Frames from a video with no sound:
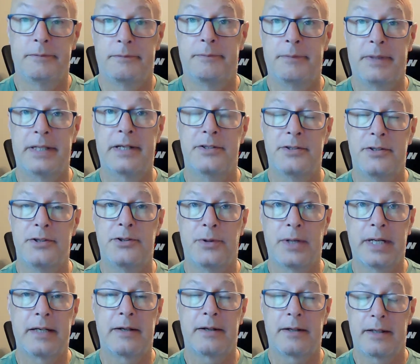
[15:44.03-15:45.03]
because you
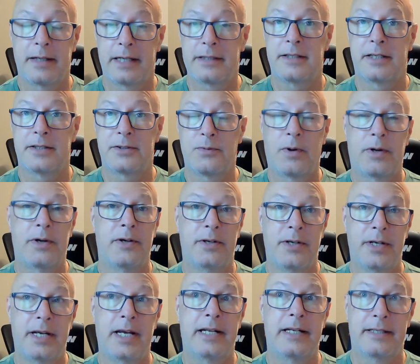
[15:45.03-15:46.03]
drink excess water.
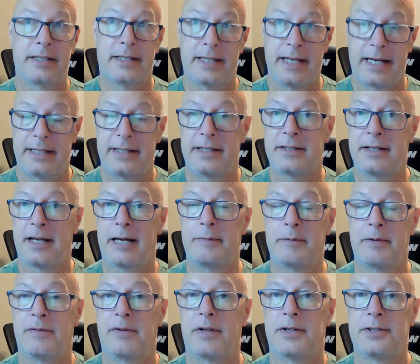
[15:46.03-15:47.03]
You got to take the time
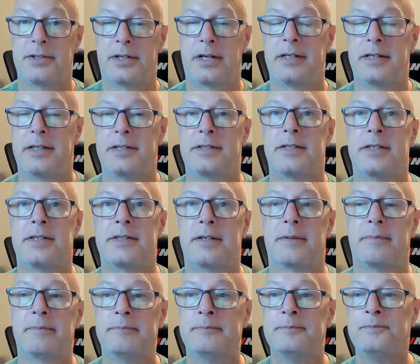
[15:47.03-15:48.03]
to flush it out of your
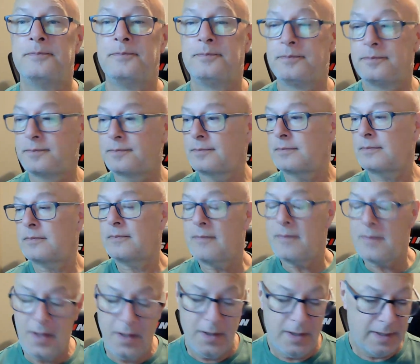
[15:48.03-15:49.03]
system.
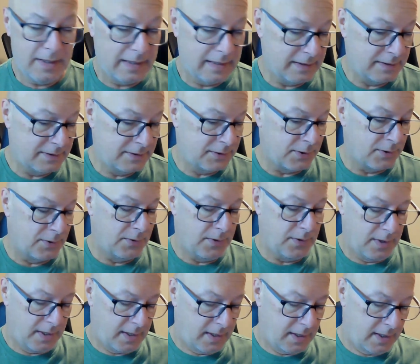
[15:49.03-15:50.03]
So
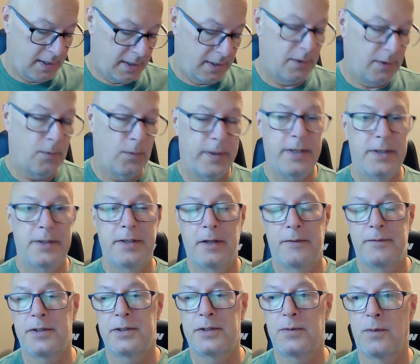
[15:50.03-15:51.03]
weigh
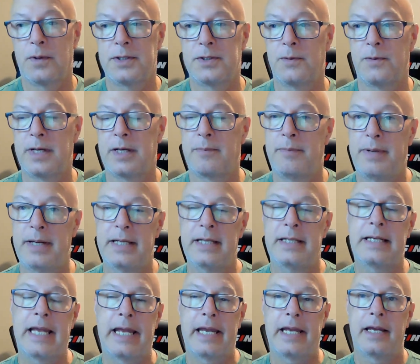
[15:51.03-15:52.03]
yourself just once a week. Pick a
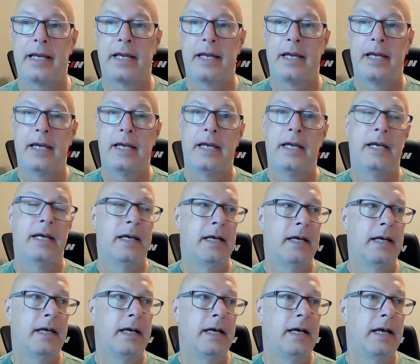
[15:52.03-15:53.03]
day,
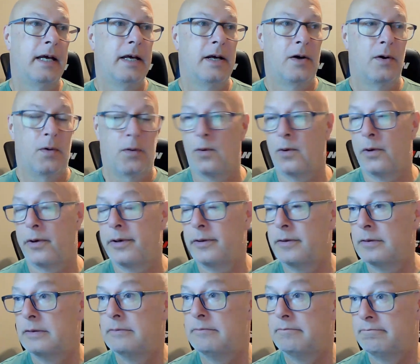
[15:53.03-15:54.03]

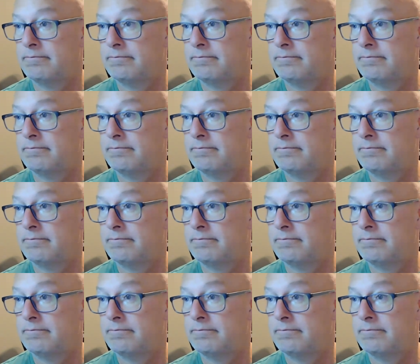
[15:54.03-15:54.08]
or